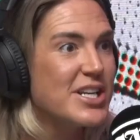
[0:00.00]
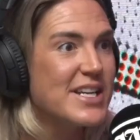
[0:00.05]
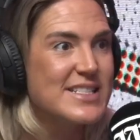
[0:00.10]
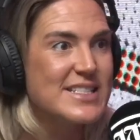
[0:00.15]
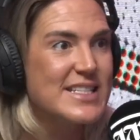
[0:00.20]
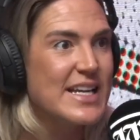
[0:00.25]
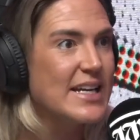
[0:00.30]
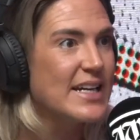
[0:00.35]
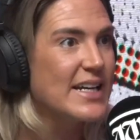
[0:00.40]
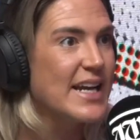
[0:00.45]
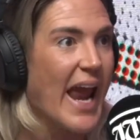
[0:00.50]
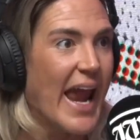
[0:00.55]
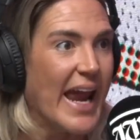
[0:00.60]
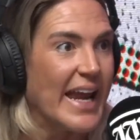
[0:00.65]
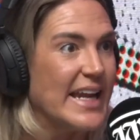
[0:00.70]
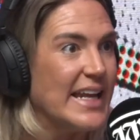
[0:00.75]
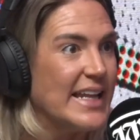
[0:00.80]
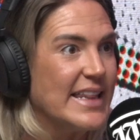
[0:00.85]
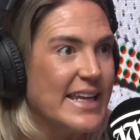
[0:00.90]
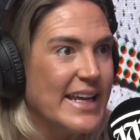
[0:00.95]
just needed
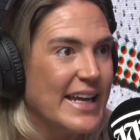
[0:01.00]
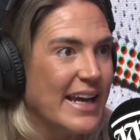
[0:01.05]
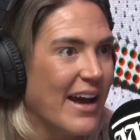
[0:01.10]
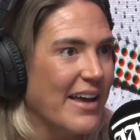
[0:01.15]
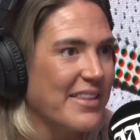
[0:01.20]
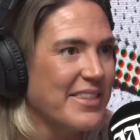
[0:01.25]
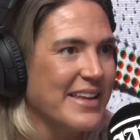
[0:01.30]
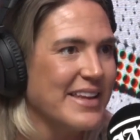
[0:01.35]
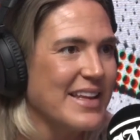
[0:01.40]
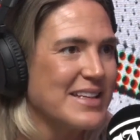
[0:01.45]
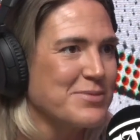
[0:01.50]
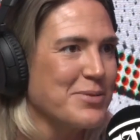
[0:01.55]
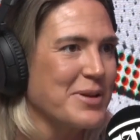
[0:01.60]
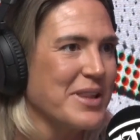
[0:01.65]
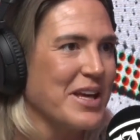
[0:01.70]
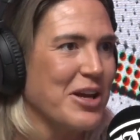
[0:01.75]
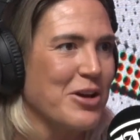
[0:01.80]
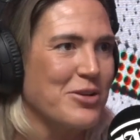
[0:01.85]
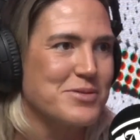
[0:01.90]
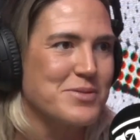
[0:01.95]
anything. I think that's what
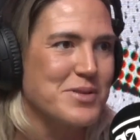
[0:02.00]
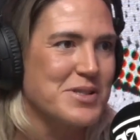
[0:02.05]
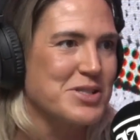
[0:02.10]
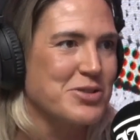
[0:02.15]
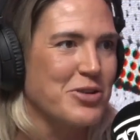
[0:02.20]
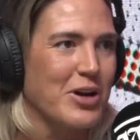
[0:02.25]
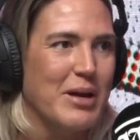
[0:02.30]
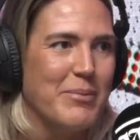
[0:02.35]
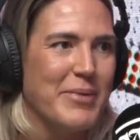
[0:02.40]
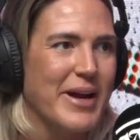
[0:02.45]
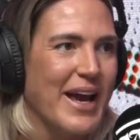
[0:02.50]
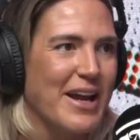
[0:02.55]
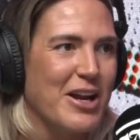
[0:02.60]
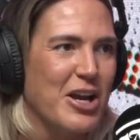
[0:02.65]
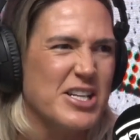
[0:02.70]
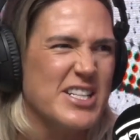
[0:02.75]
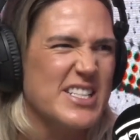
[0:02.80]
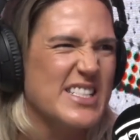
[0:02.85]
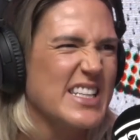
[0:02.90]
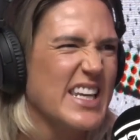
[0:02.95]
the girls were screaming at
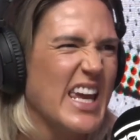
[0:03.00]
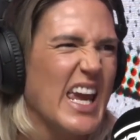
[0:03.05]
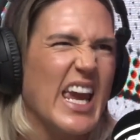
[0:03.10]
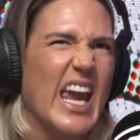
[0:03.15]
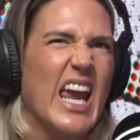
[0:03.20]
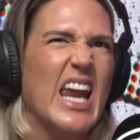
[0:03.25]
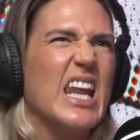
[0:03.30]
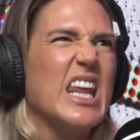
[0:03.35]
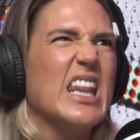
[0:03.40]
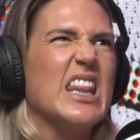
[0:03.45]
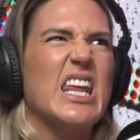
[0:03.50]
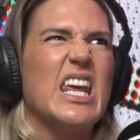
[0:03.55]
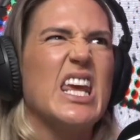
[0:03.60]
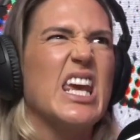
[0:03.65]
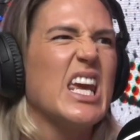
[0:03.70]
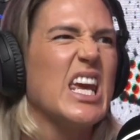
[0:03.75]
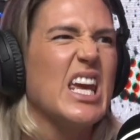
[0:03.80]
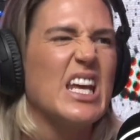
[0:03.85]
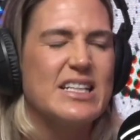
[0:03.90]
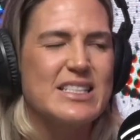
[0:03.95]
her. Just kick
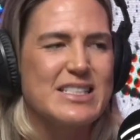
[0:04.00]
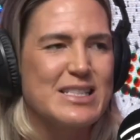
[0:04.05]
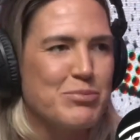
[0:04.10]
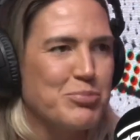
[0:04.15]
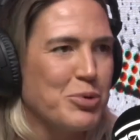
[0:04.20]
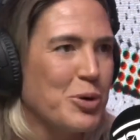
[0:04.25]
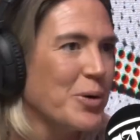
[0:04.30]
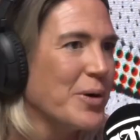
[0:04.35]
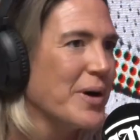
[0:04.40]
anything, just a point.